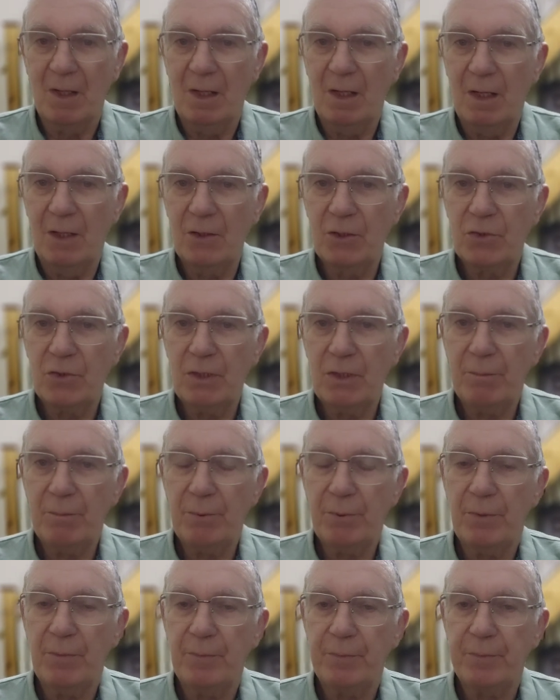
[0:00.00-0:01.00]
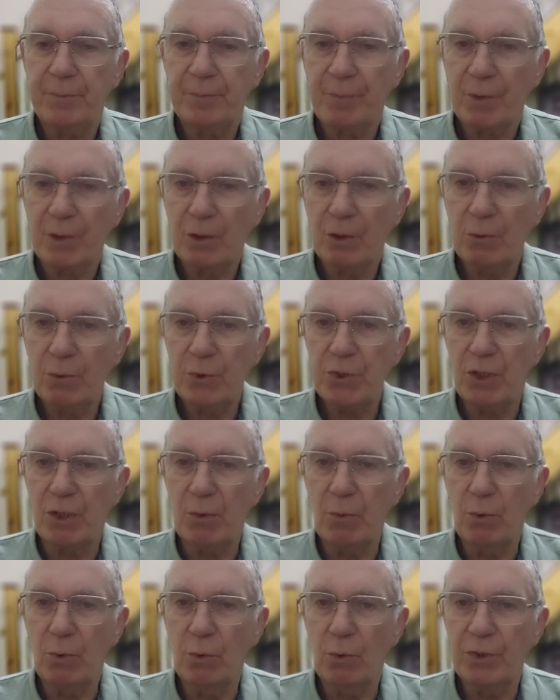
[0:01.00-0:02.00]
And Trump also
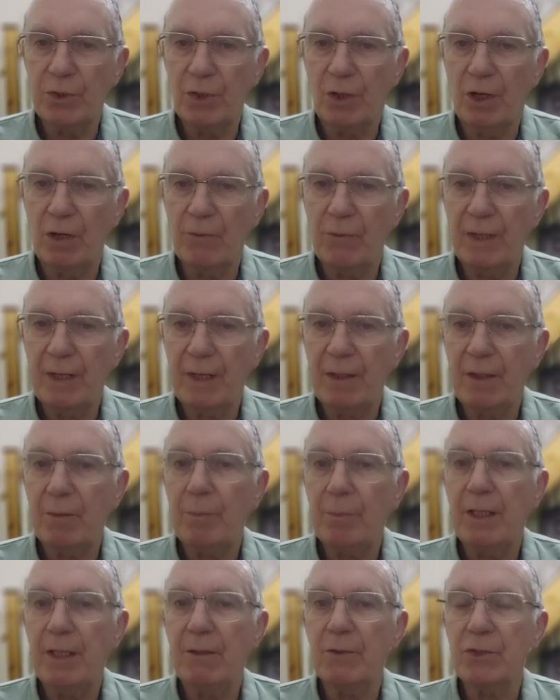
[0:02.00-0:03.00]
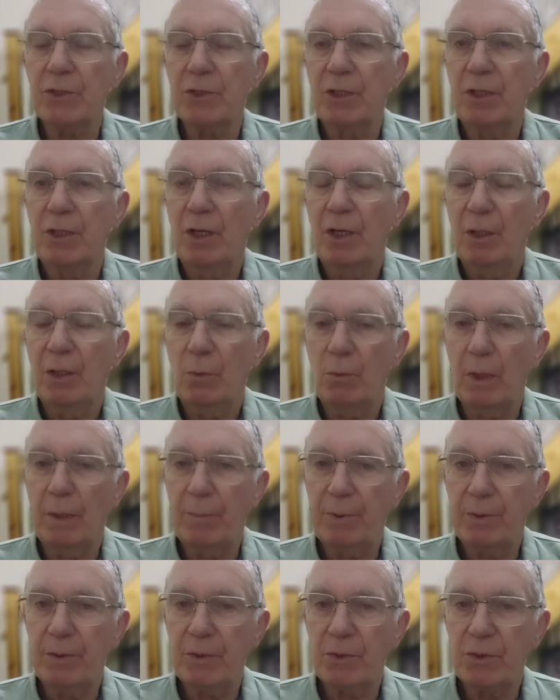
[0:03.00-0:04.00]
warned Iran about
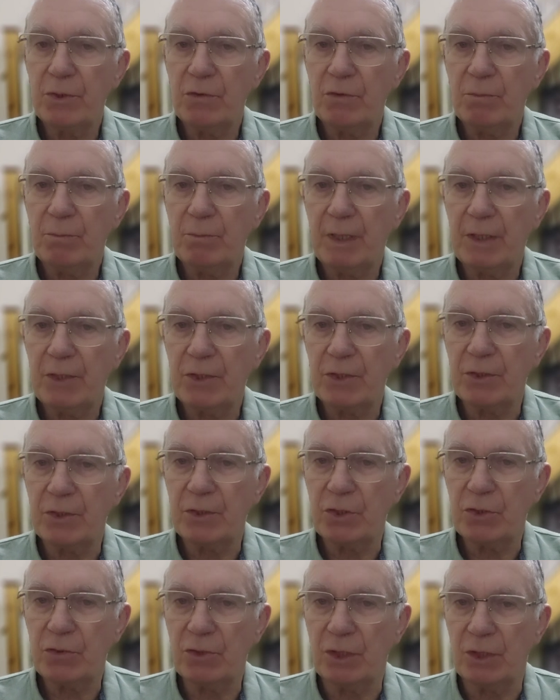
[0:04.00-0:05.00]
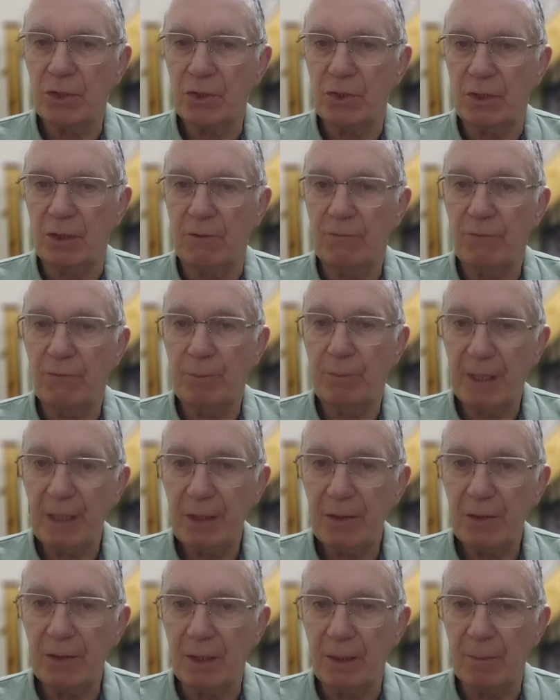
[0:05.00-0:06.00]
weapons of mass destruction and
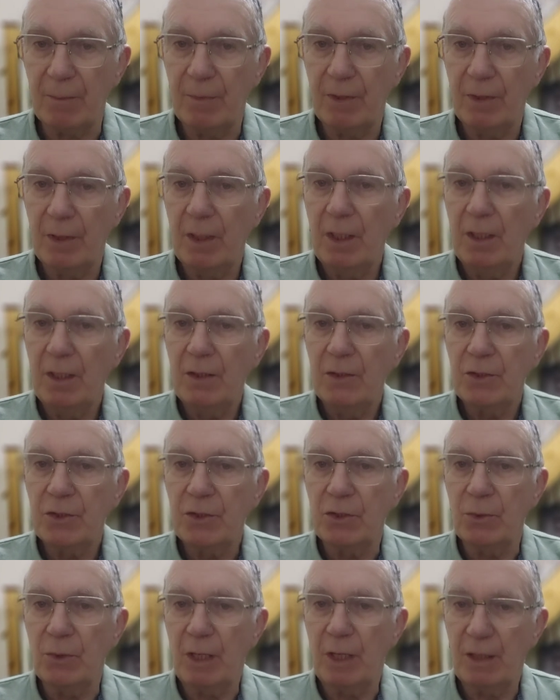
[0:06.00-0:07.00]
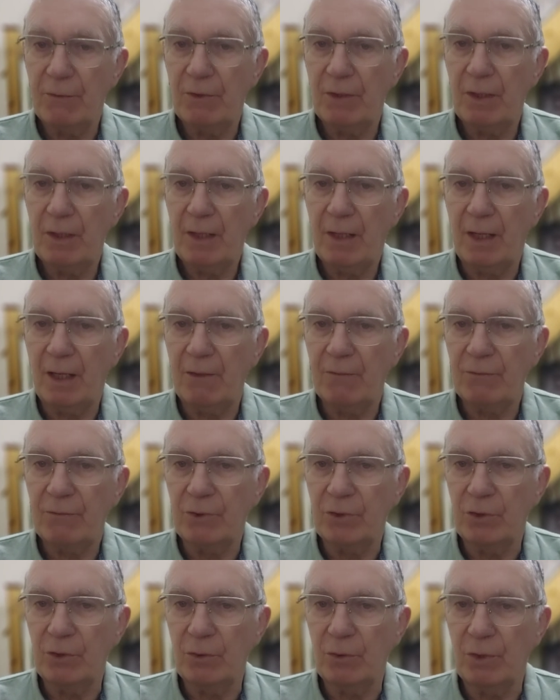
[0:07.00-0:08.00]
forbade them to ever have
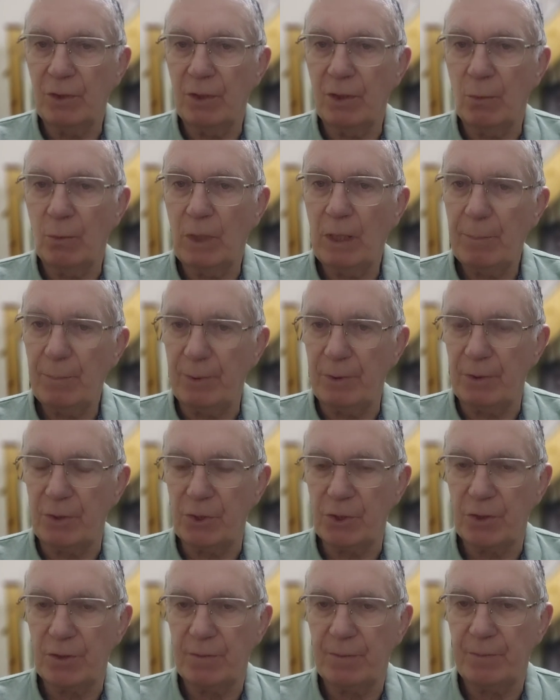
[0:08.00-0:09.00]
nuclear weapons.